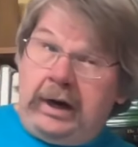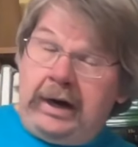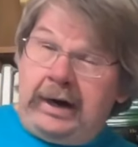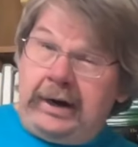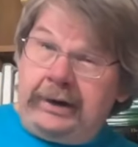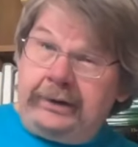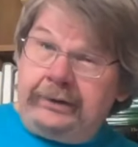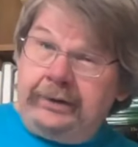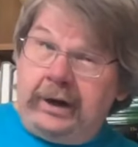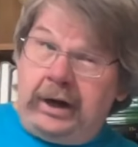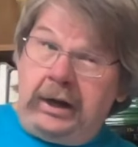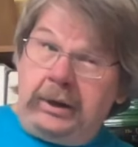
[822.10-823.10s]
uh,
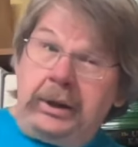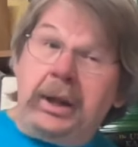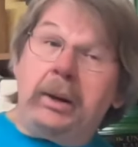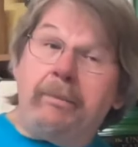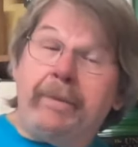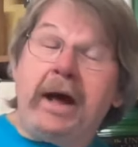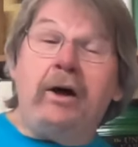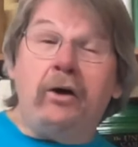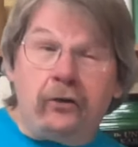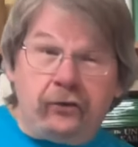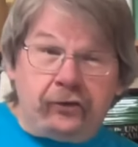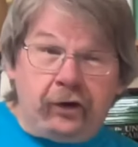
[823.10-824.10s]
a little
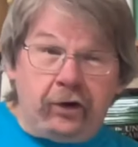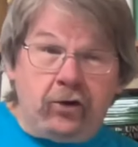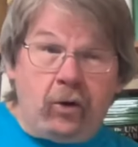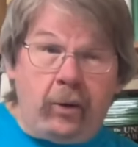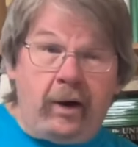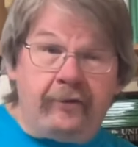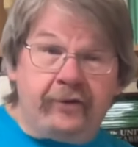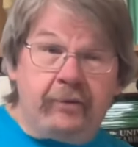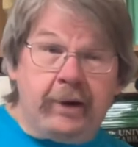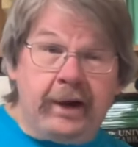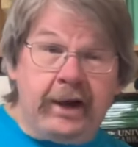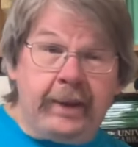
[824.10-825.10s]
bell started going off in
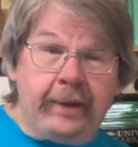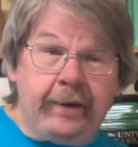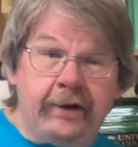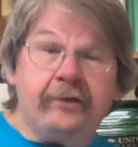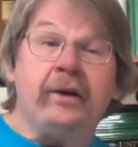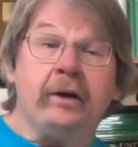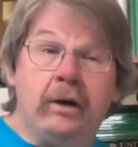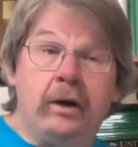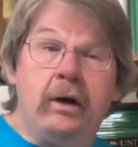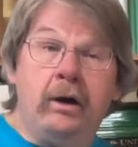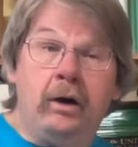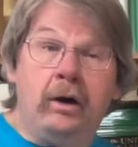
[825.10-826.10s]
my head here. I said,
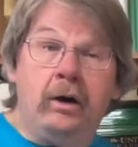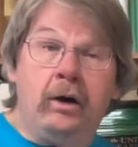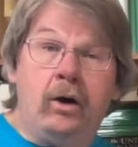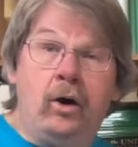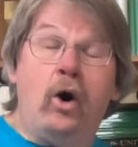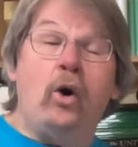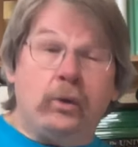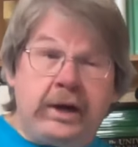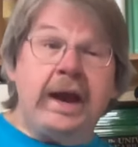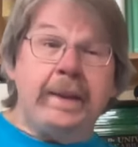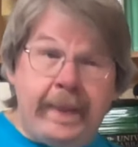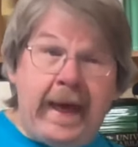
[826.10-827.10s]

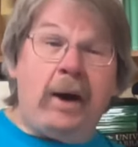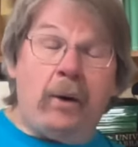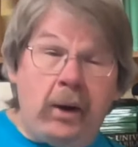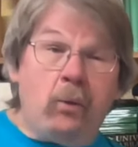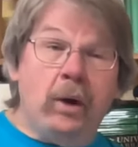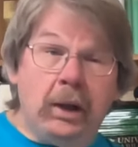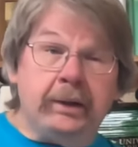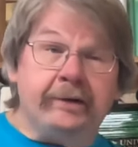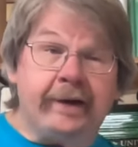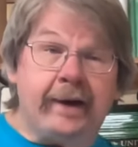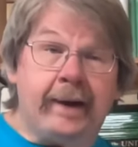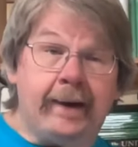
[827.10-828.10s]
"Okay, now I will
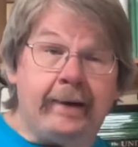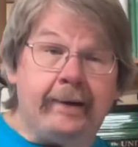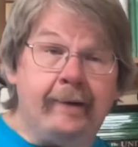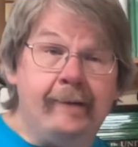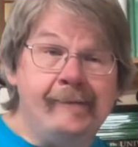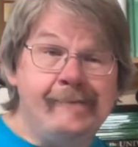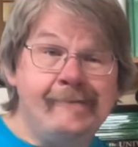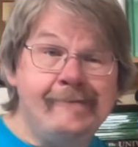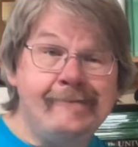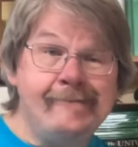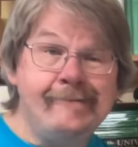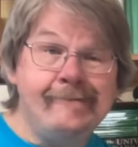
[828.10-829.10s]
attack."
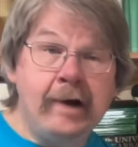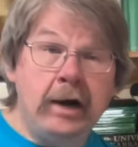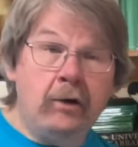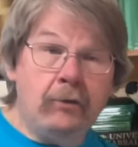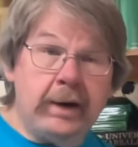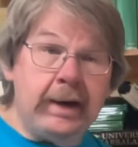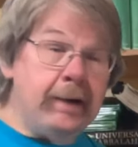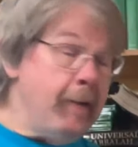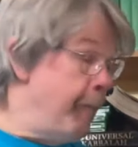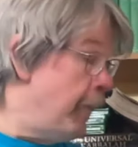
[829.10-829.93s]
Right?